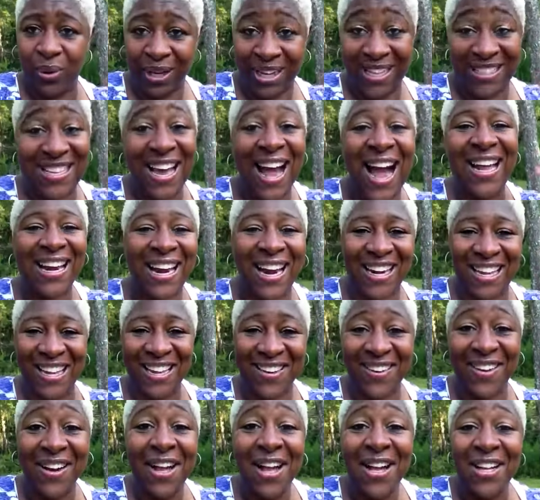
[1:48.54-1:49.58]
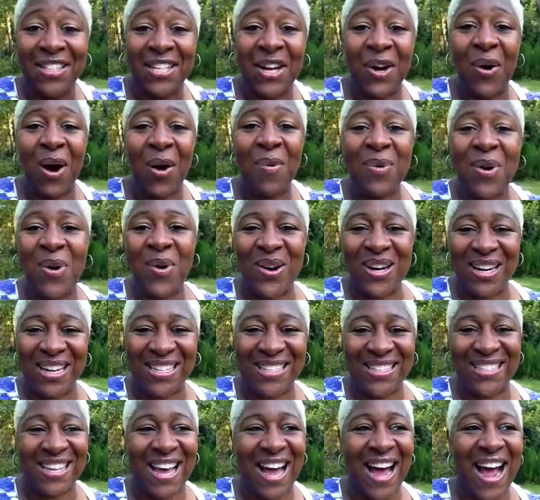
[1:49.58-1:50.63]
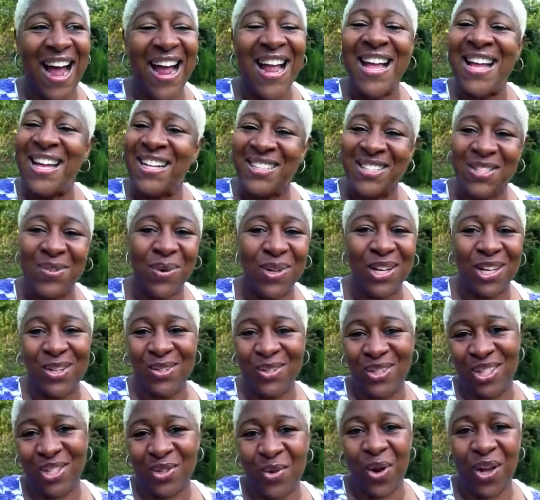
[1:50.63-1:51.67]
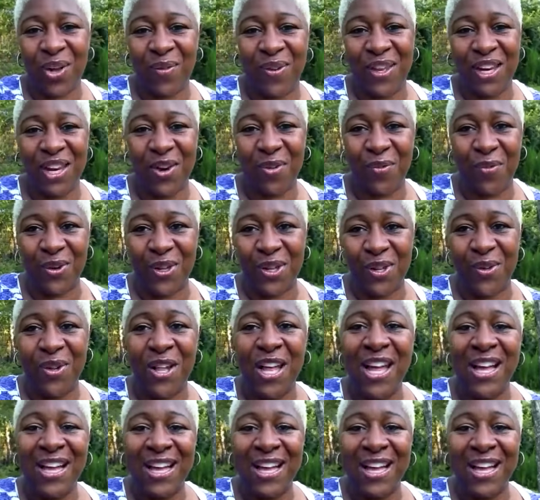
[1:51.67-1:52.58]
it's hot out here, so I'm going inside. Just wanted to do this quick video for you.